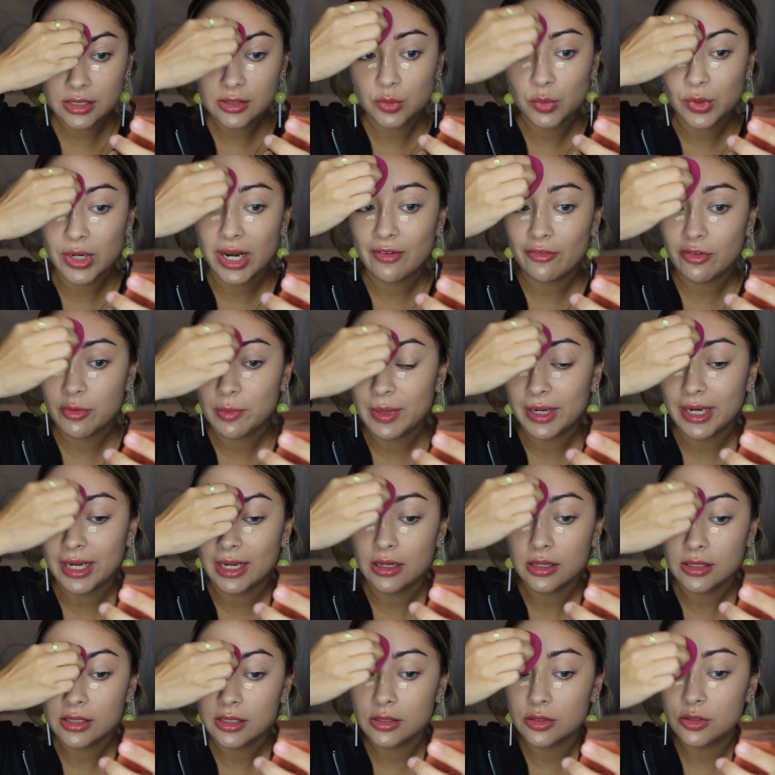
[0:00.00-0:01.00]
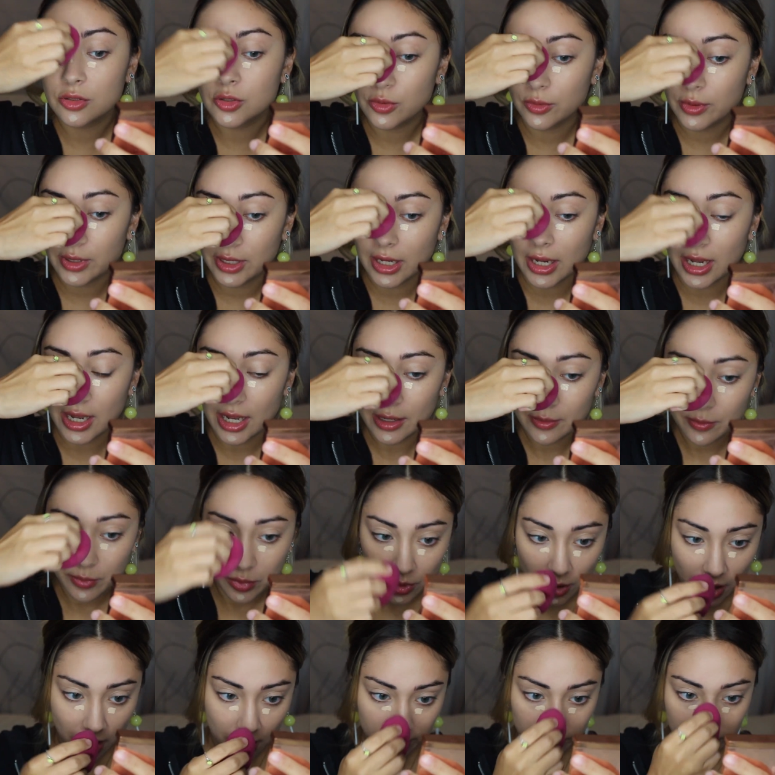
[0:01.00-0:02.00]
is what everybody else is doing. I
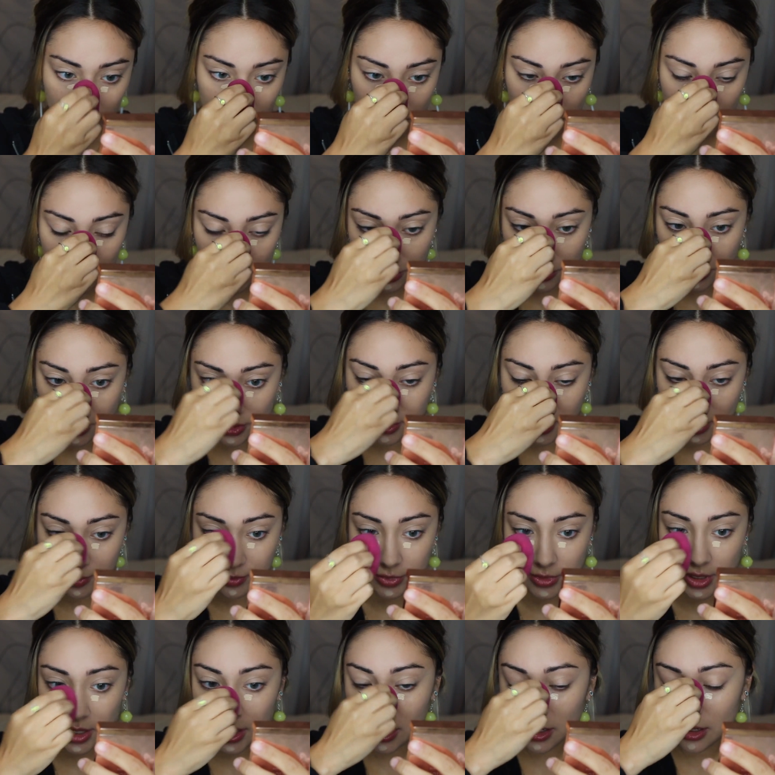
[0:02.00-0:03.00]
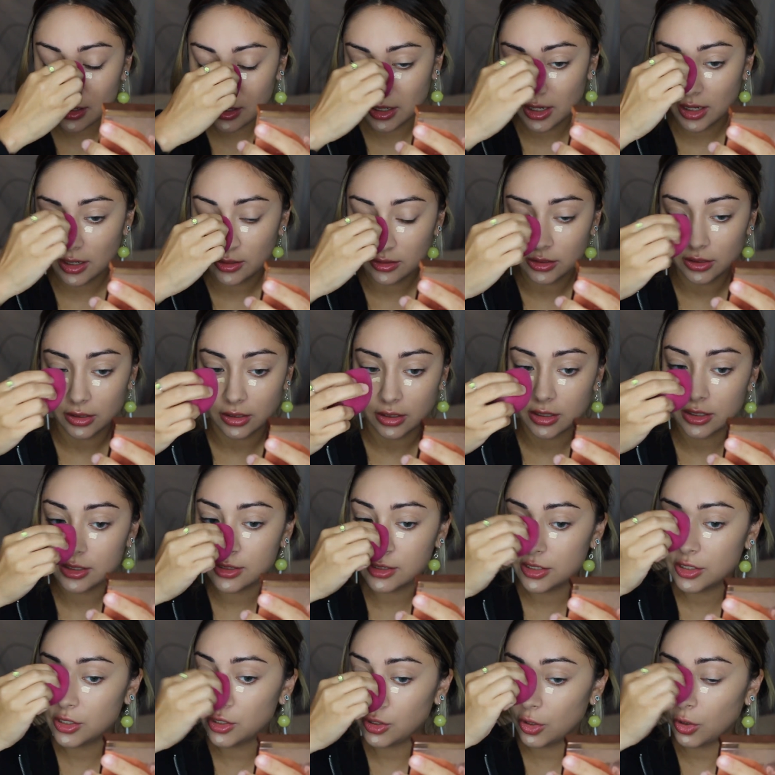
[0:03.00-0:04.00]
probably should do the same thing and I'll look
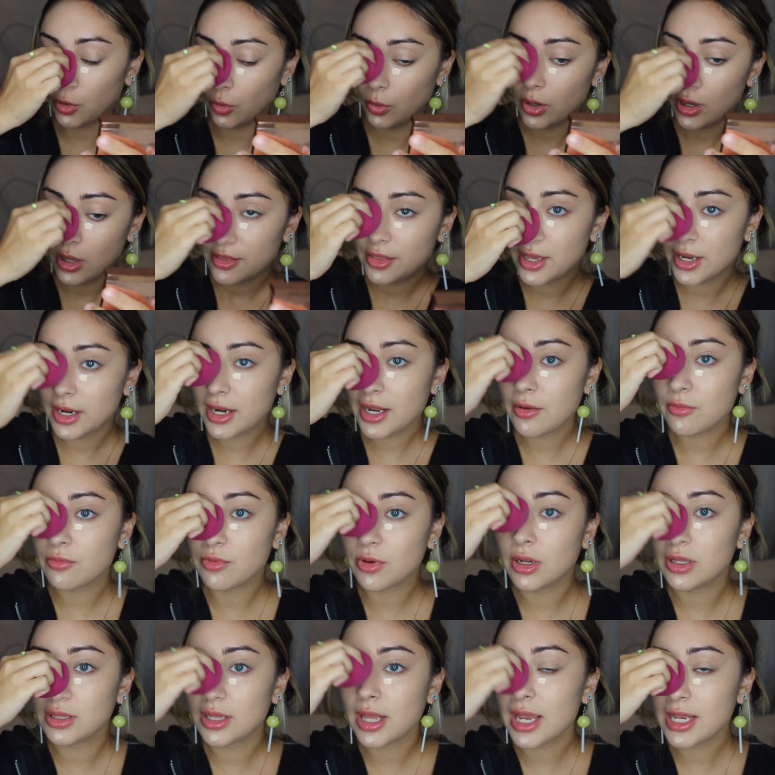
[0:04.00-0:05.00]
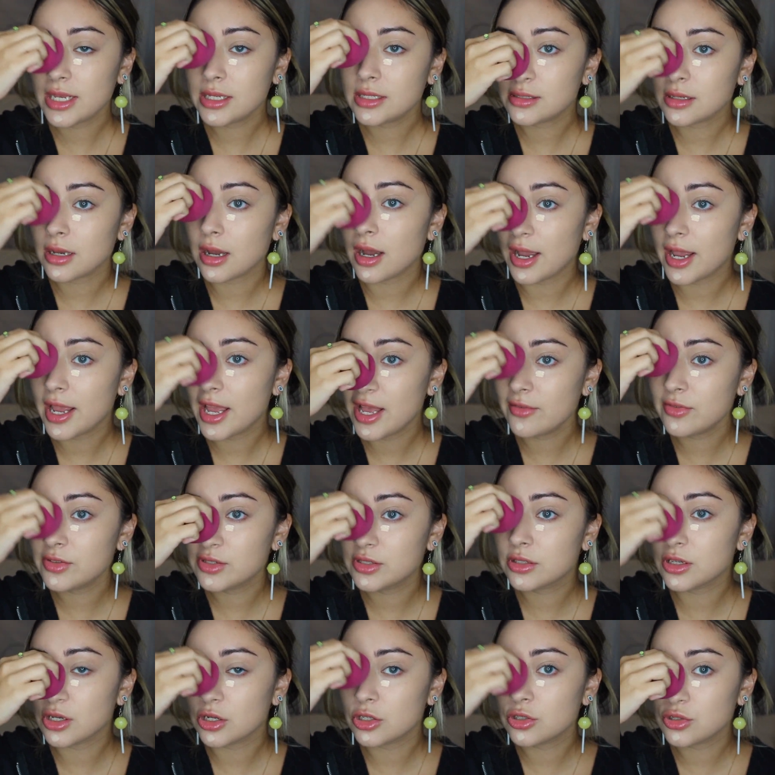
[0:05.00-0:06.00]
good too. Then I realized I have
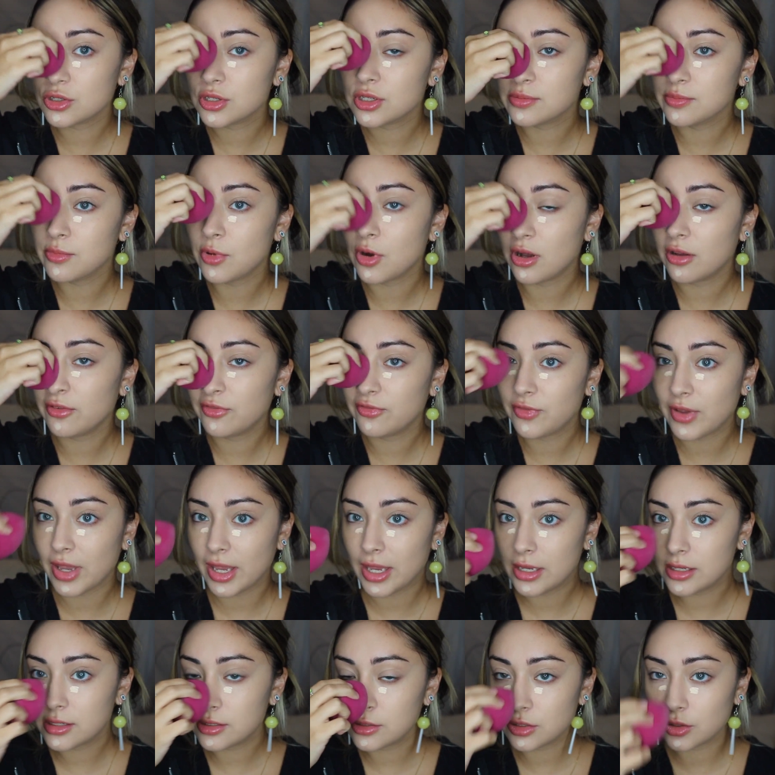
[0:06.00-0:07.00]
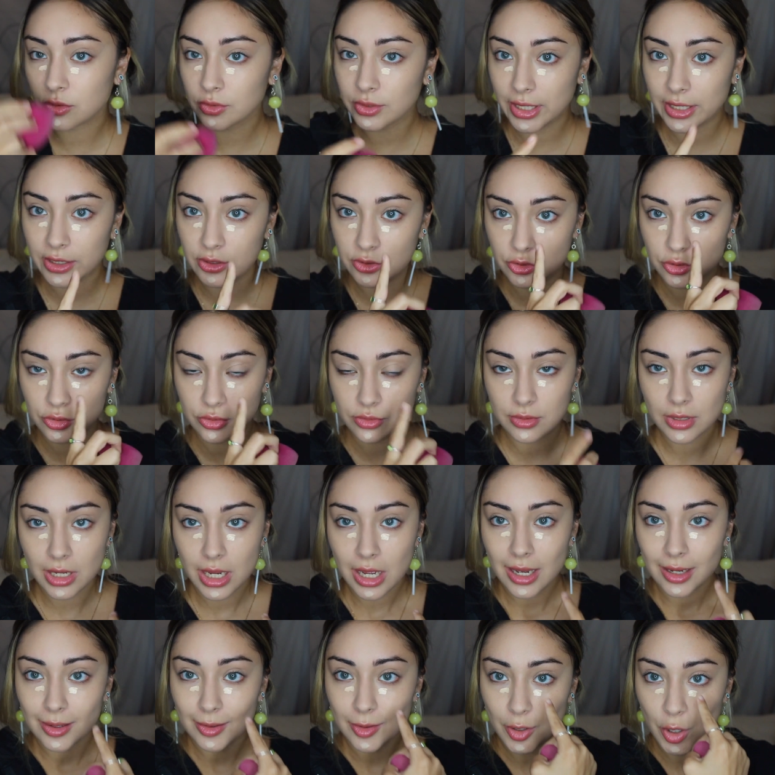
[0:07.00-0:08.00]
such a small face, so like
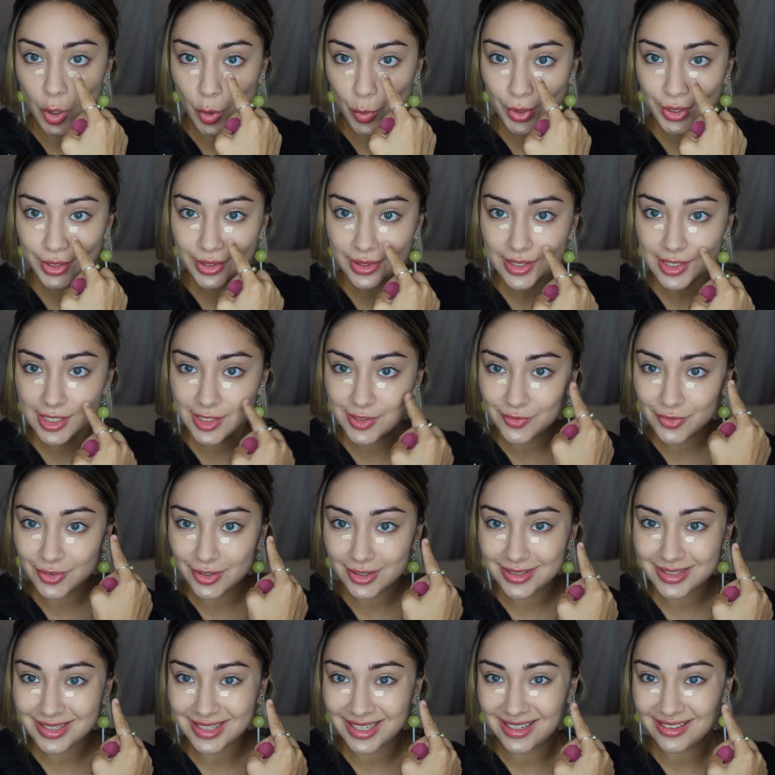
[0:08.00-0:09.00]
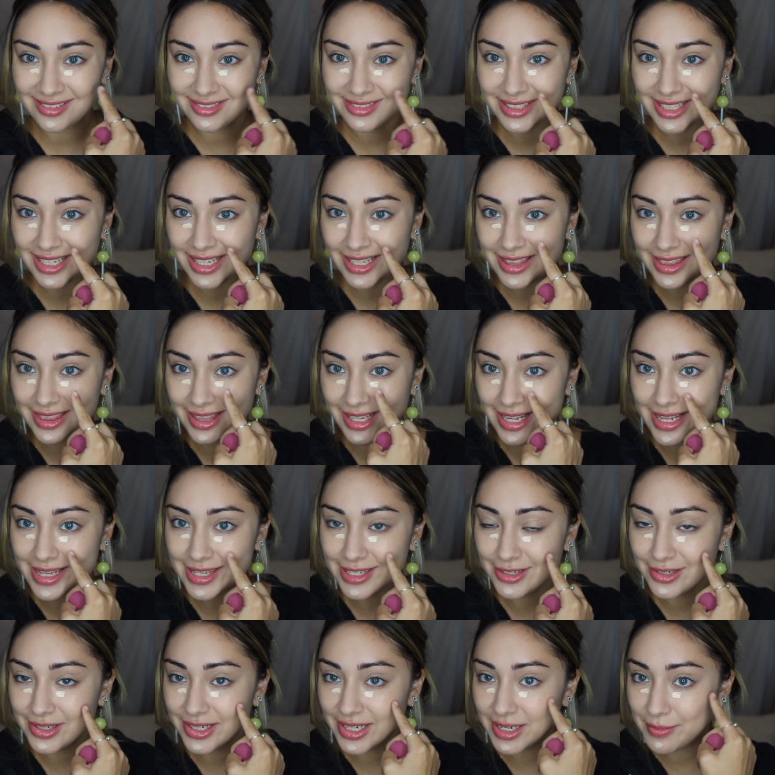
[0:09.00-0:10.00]
going this far down, like
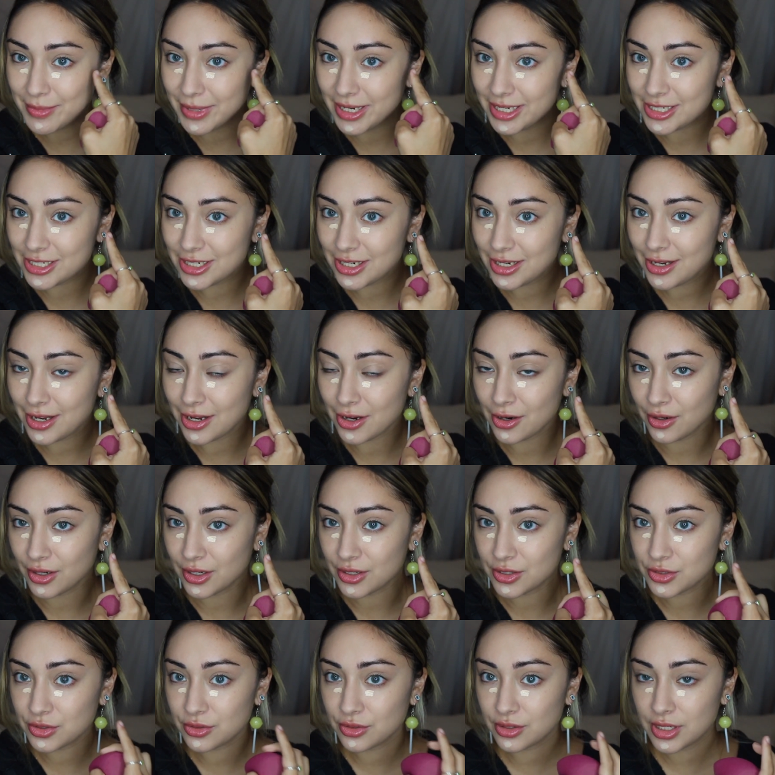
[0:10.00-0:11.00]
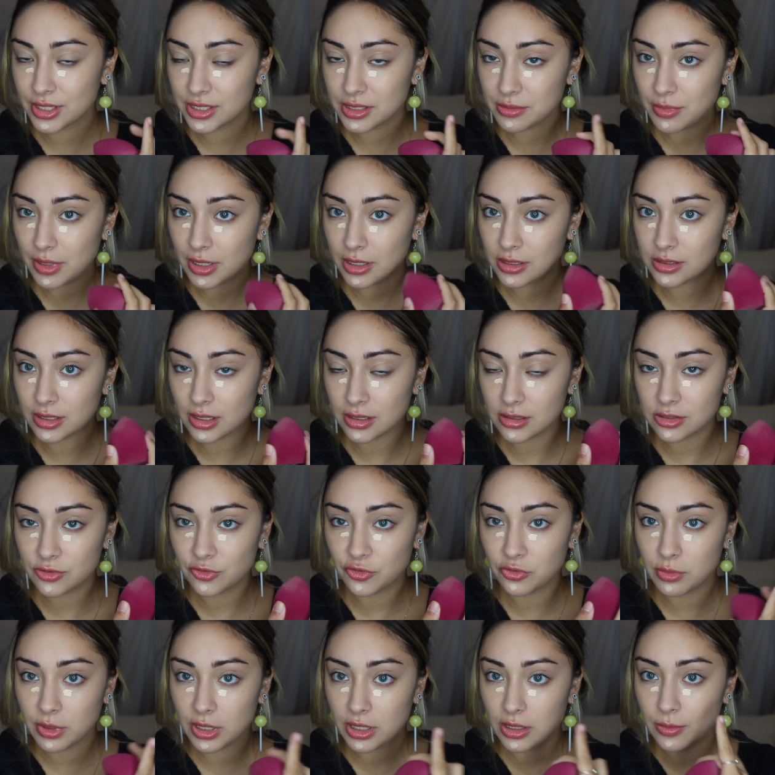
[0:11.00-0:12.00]
that's already my cheek area. So it doesn't make sense
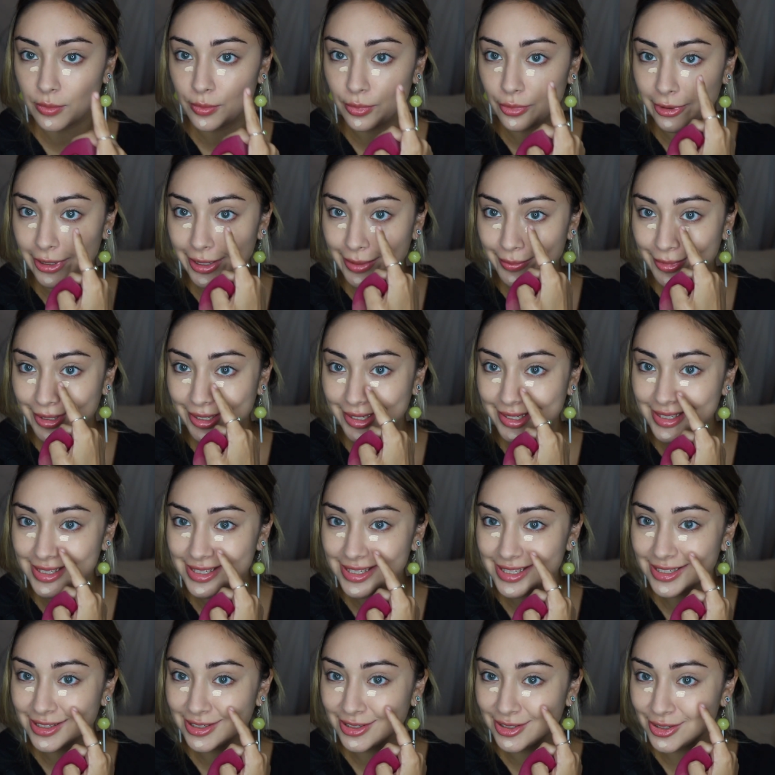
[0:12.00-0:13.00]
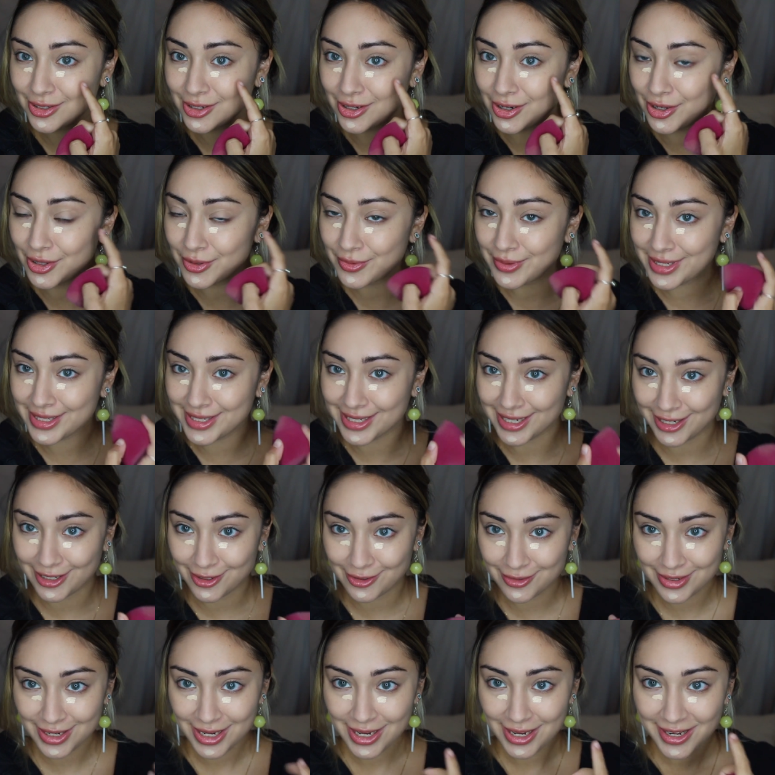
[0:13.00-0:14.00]
for me to bring my concealer all the way
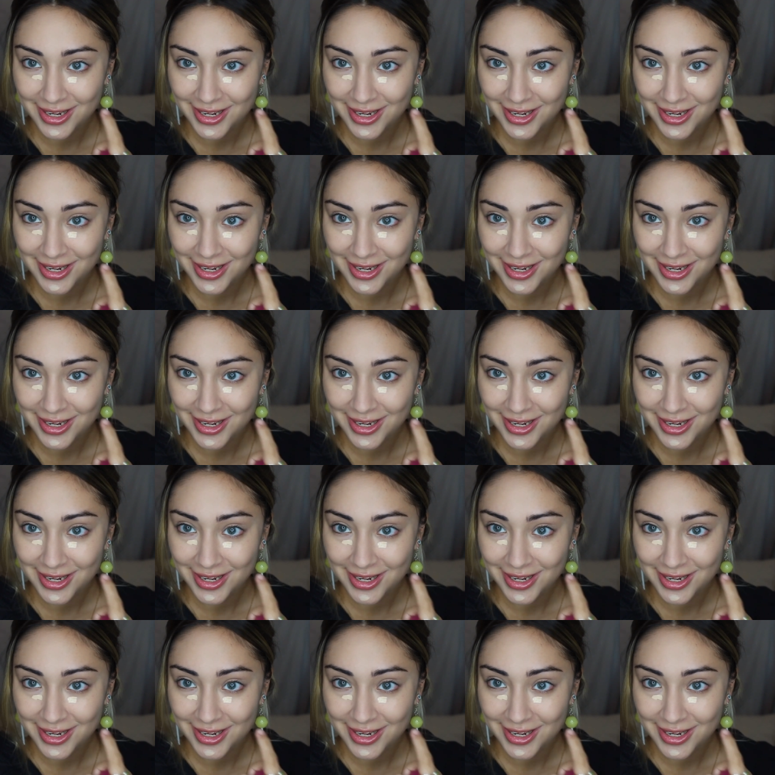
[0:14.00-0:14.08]
down